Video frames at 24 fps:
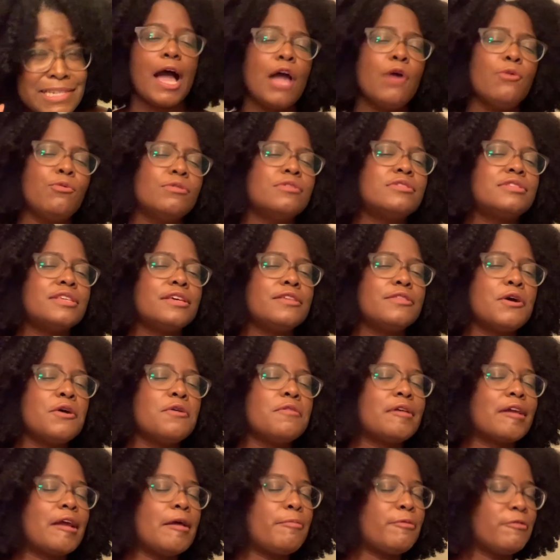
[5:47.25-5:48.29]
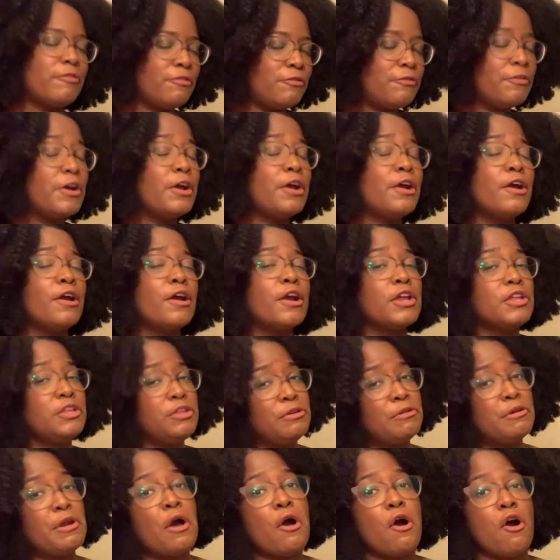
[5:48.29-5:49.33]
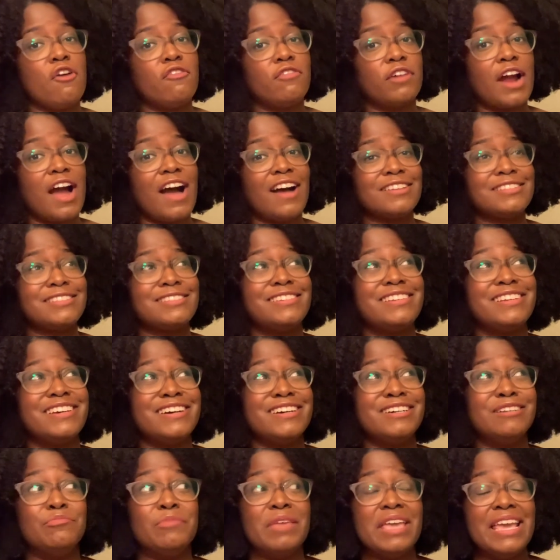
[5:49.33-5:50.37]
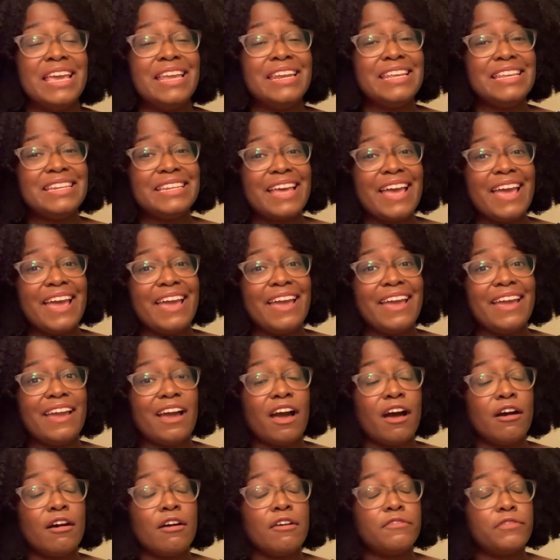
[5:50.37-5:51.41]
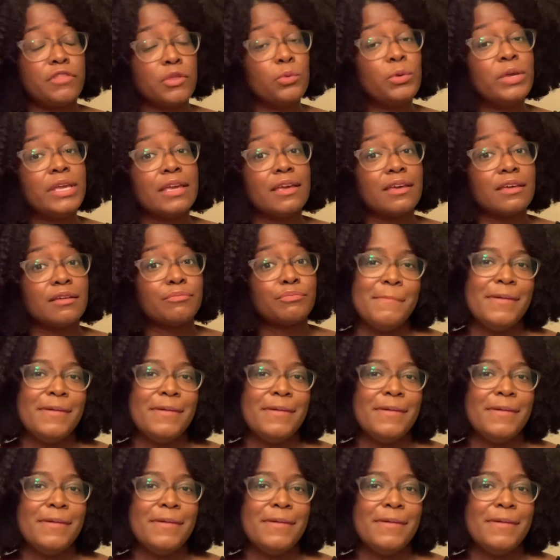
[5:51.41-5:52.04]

I will say though that I prefer Yuno over Asta any day of the week.